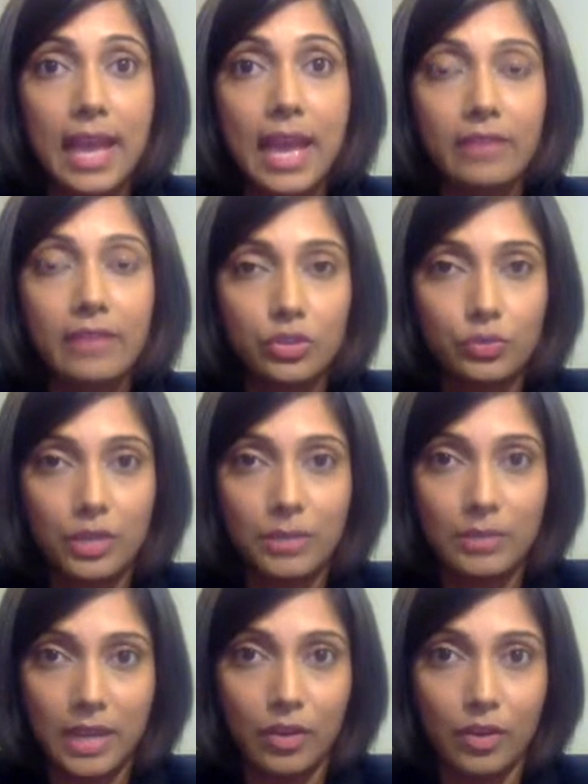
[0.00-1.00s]
have
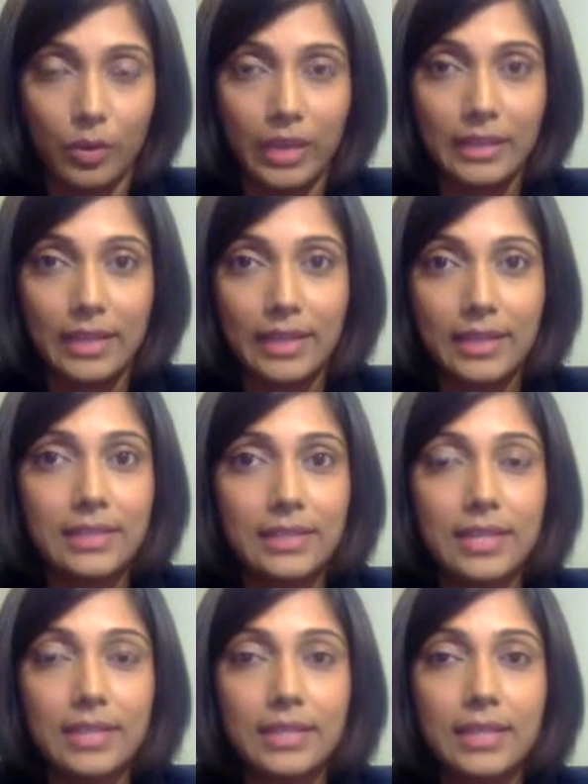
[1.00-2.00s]
extreme narrowing that
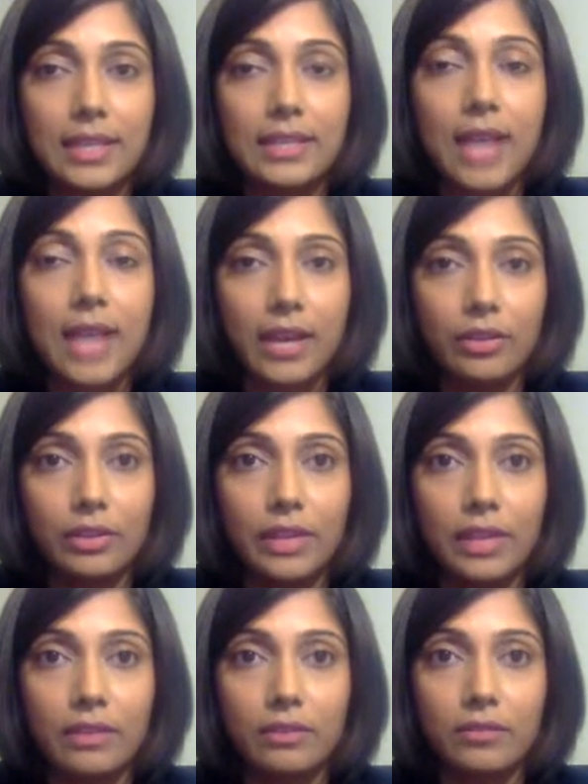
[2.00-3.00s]
extends the entire
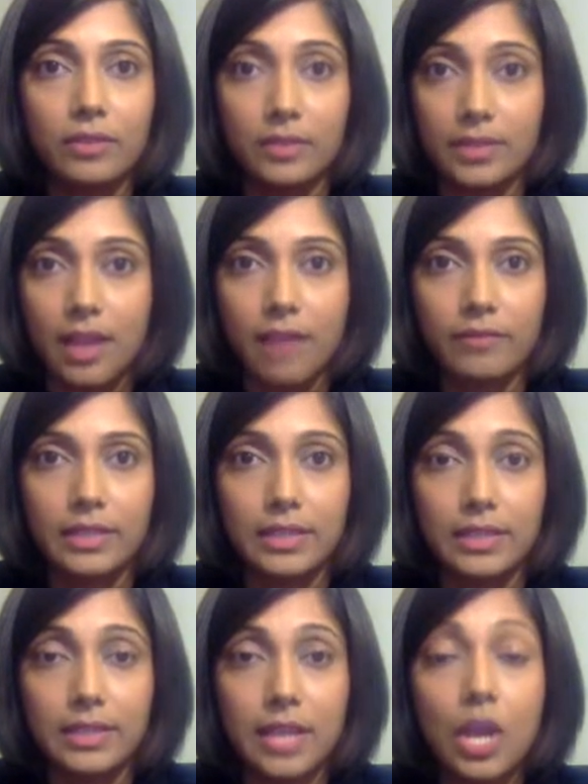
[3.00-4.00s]
length of the
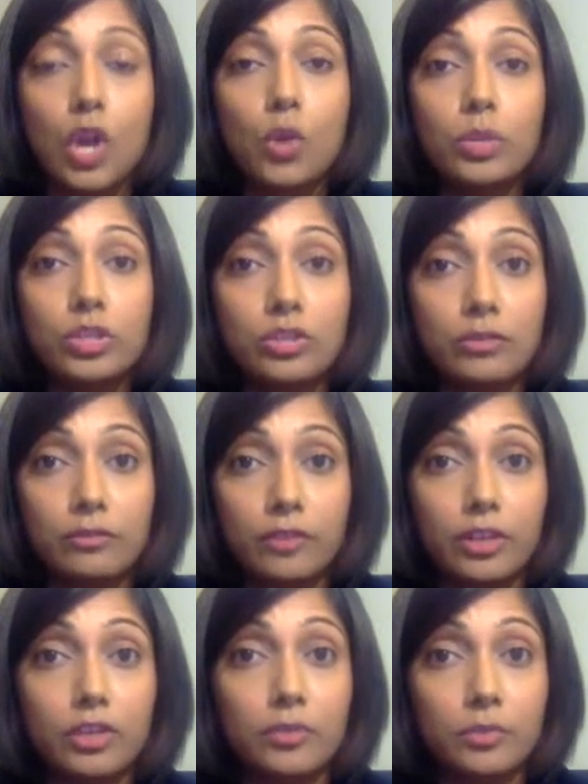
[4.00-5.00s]
esophagus, which
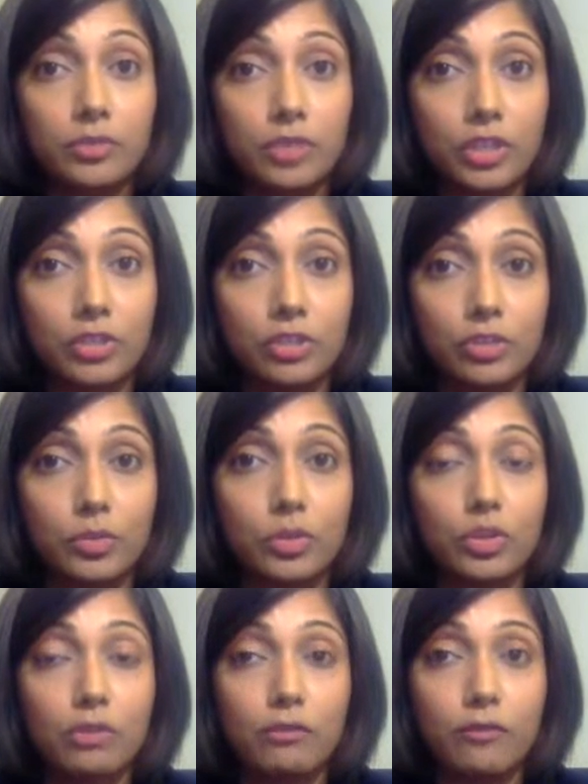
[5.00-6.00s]
differs from strictures
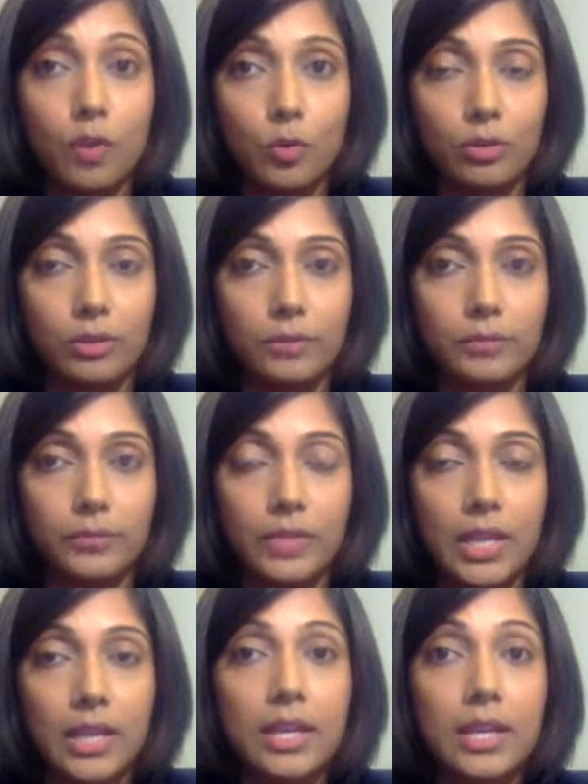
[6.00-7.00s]
which are focal.
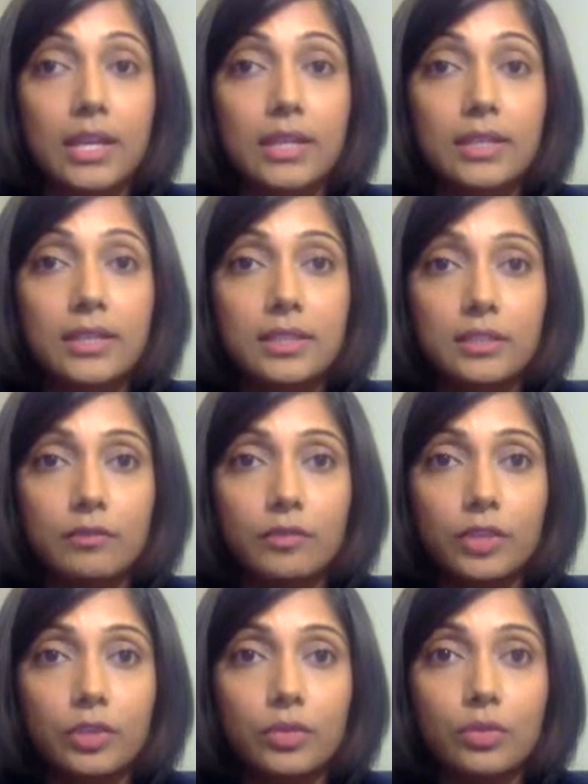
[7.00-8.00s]
This
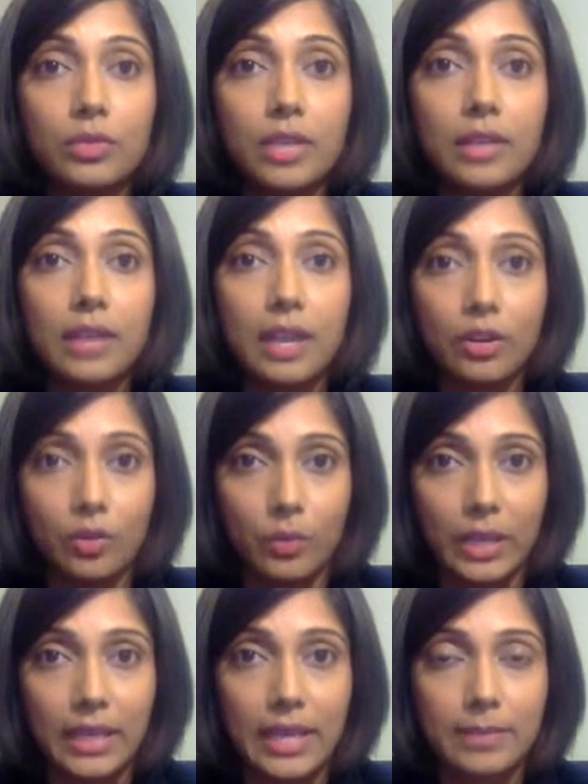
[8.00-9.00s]
diffuse
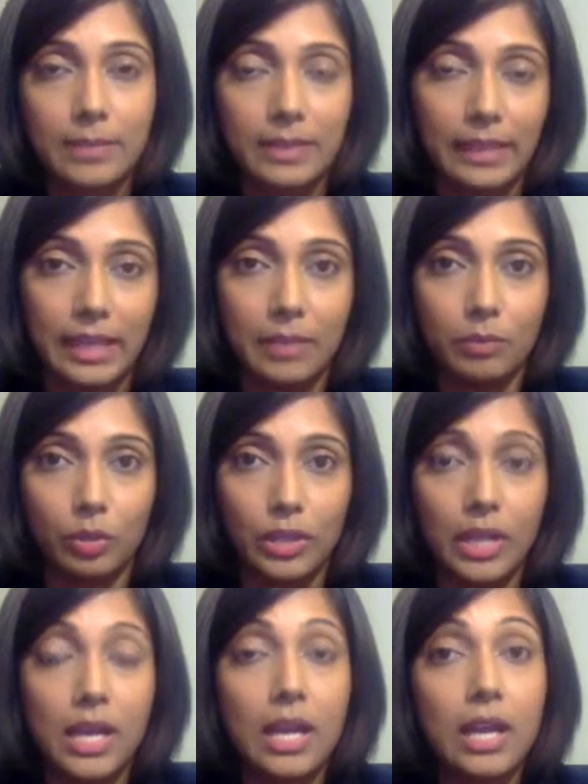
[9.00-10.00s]
narrowing has been labeled
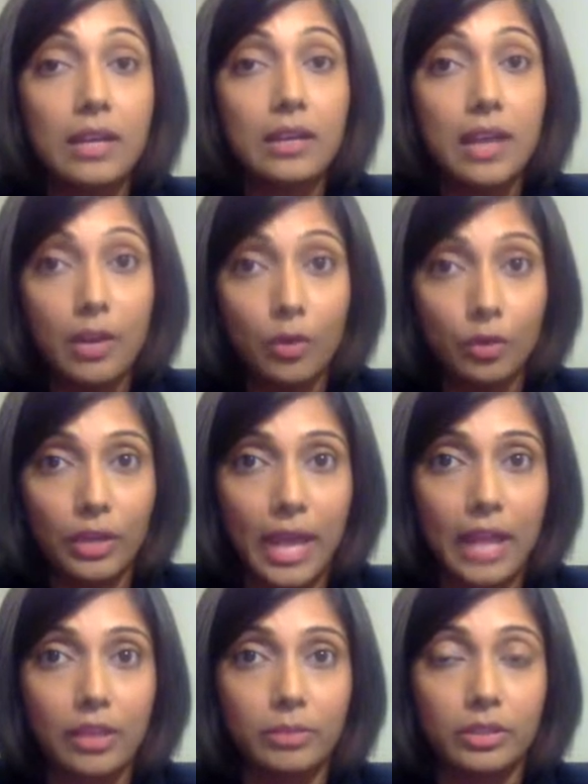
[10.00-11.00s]
a narrow
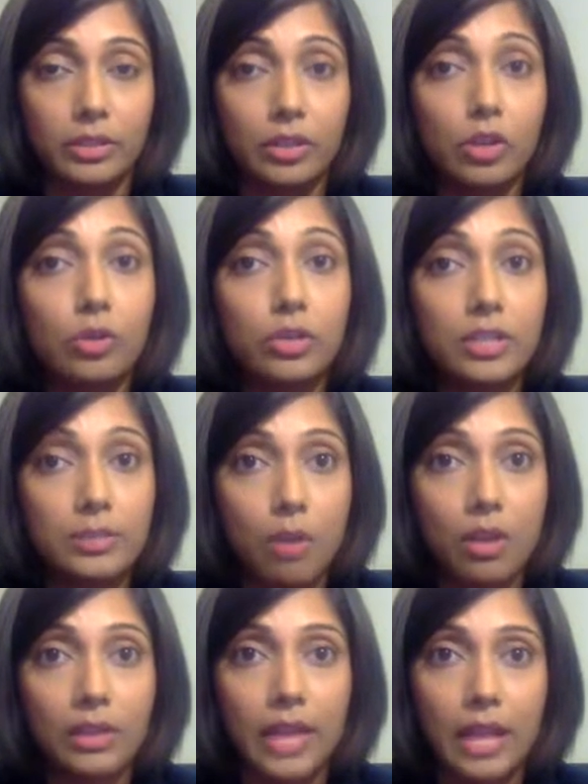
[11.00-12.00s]
caliber or
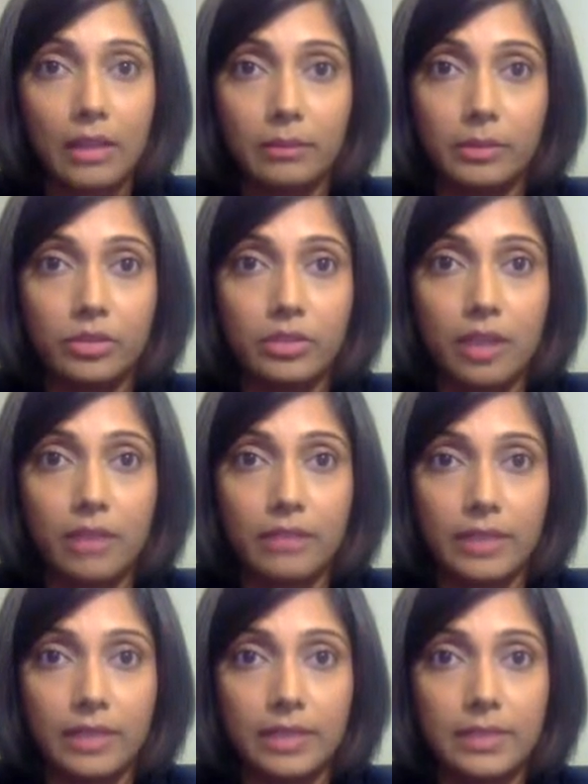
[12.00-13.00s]
small caliber
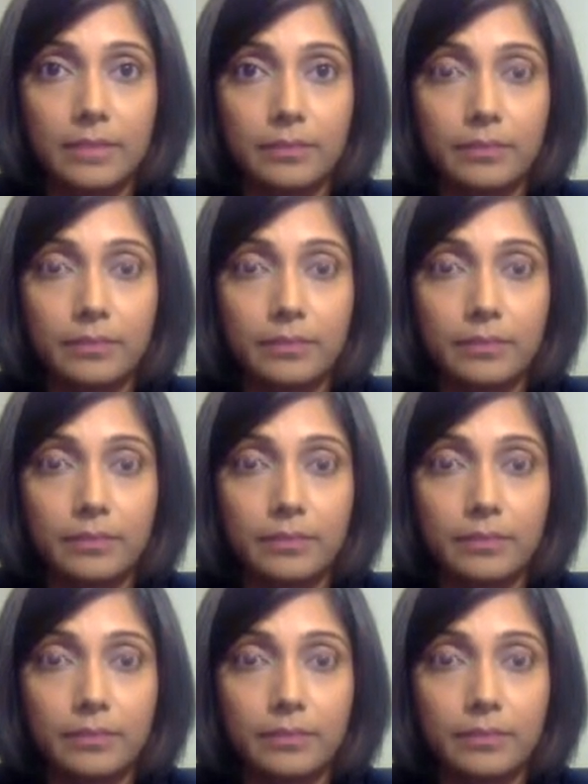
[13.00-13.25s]
esophagus.